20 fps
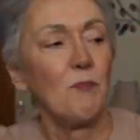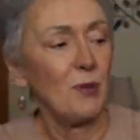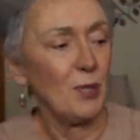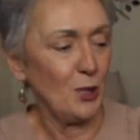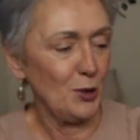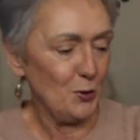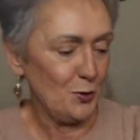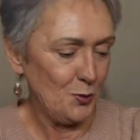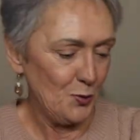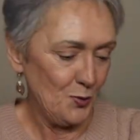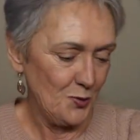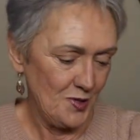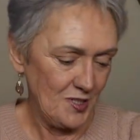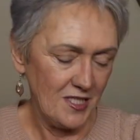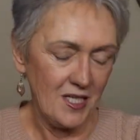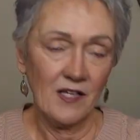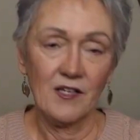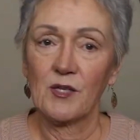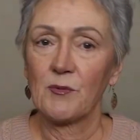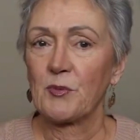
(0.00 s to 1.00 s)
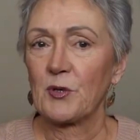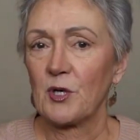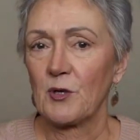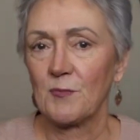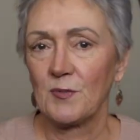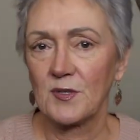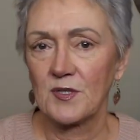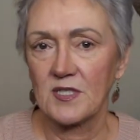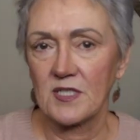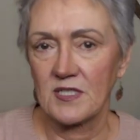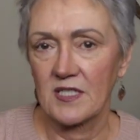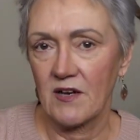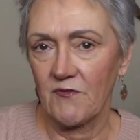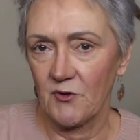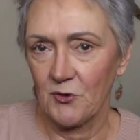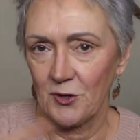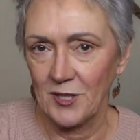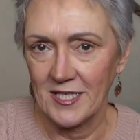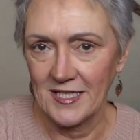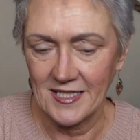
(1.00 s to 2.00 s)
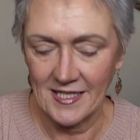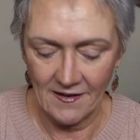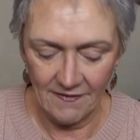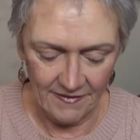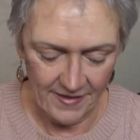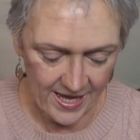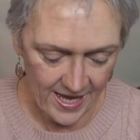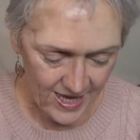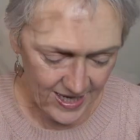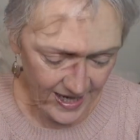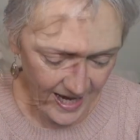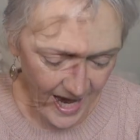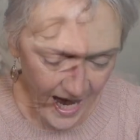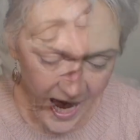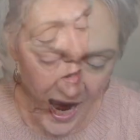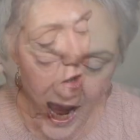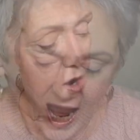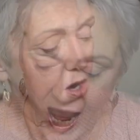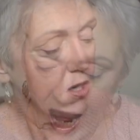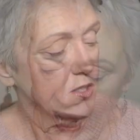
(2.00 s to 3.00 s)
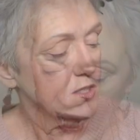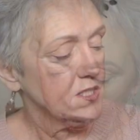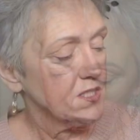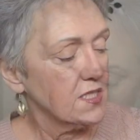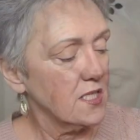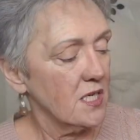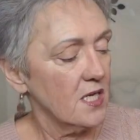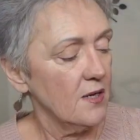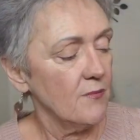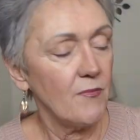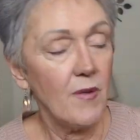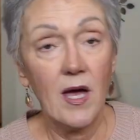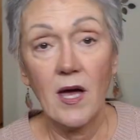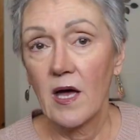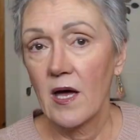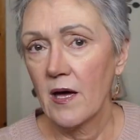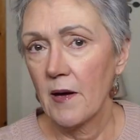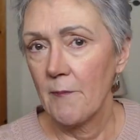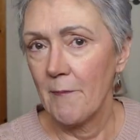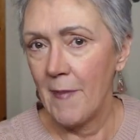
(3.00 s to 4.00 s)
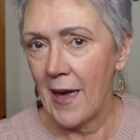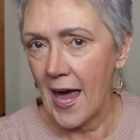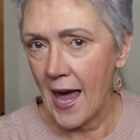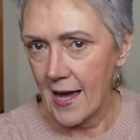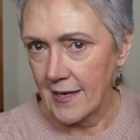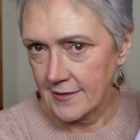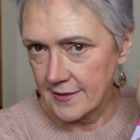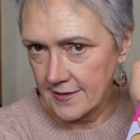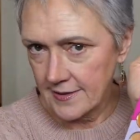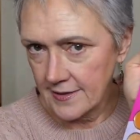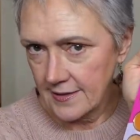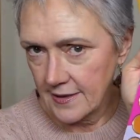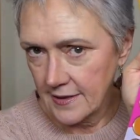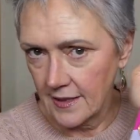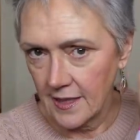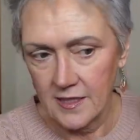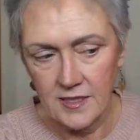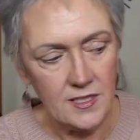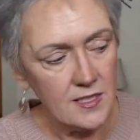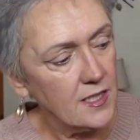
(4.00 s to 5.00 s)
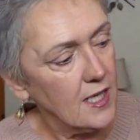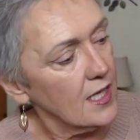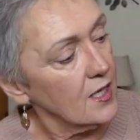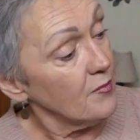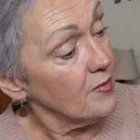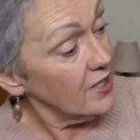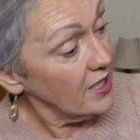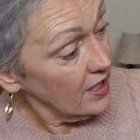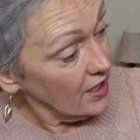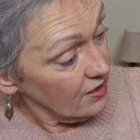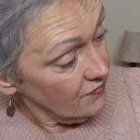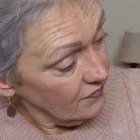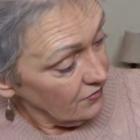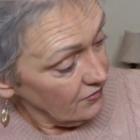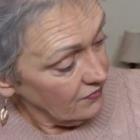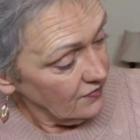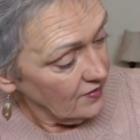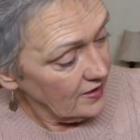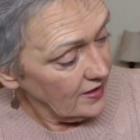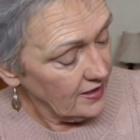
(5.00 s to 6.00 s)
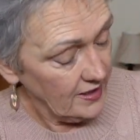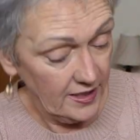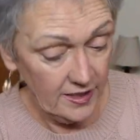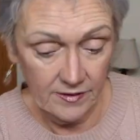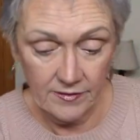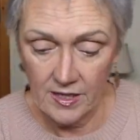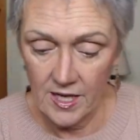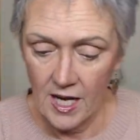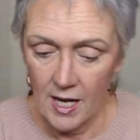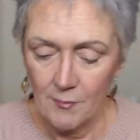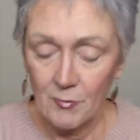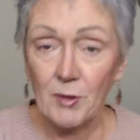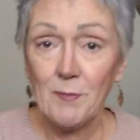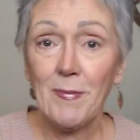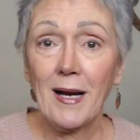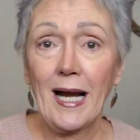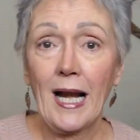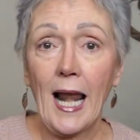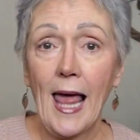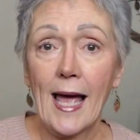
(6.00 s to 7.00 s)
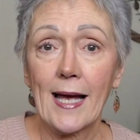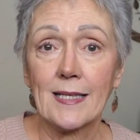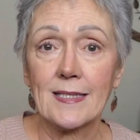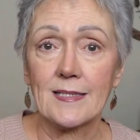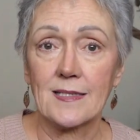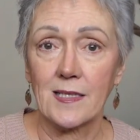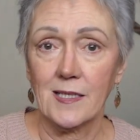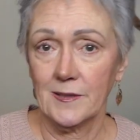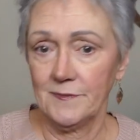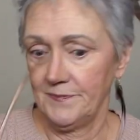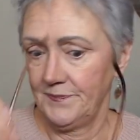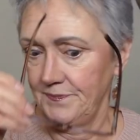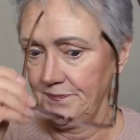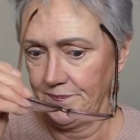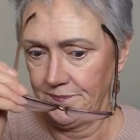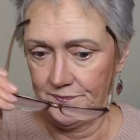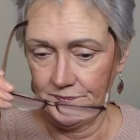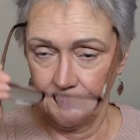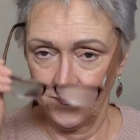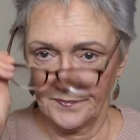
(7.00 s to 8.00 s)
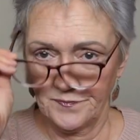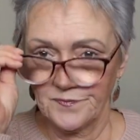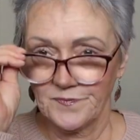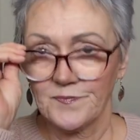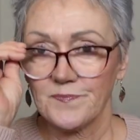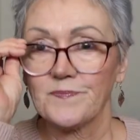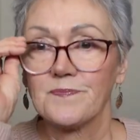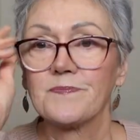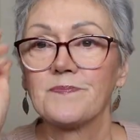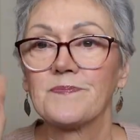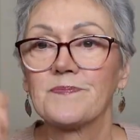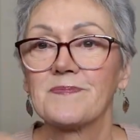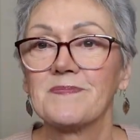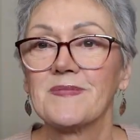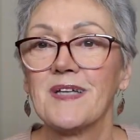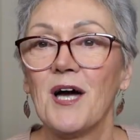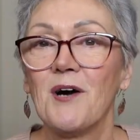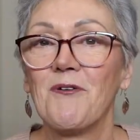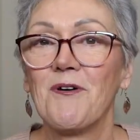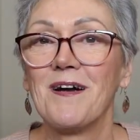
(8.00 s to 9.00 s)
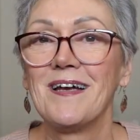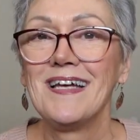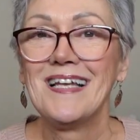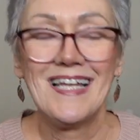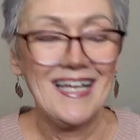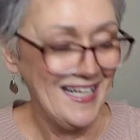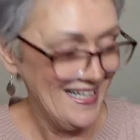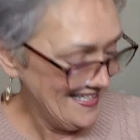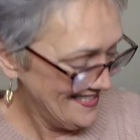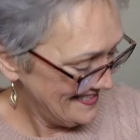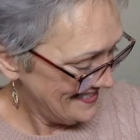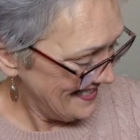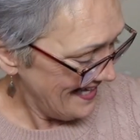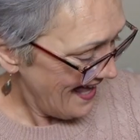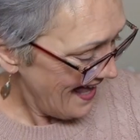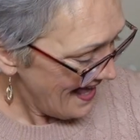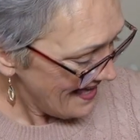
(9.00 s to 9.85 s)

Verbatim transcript: blues and the purples as I've already done that. There are some mattes. I just gotta be careful finding. Put my glaccas on. How are you ladies?